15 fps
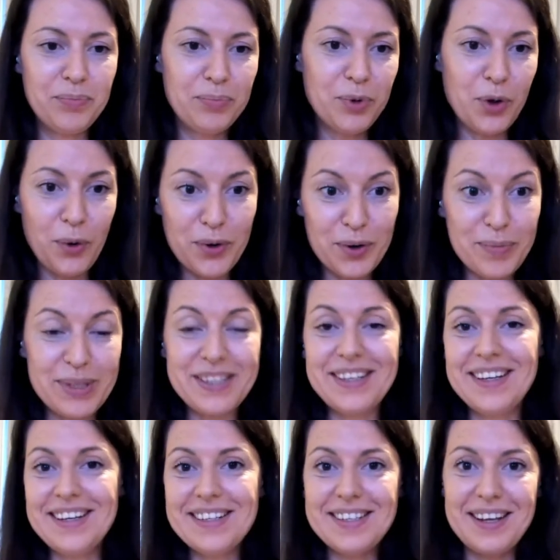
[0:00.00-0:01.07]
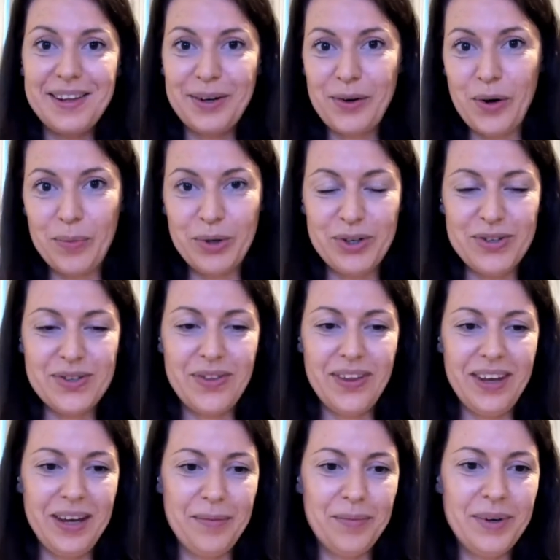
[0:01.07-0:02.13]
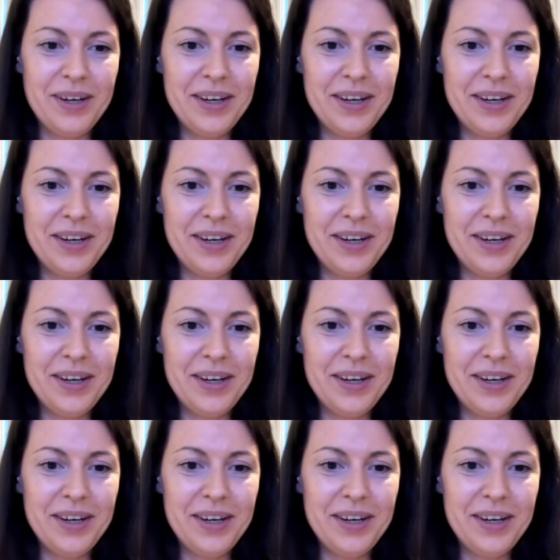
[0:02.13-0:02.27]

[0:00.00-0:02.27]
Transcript: grow your business and the commerce theme,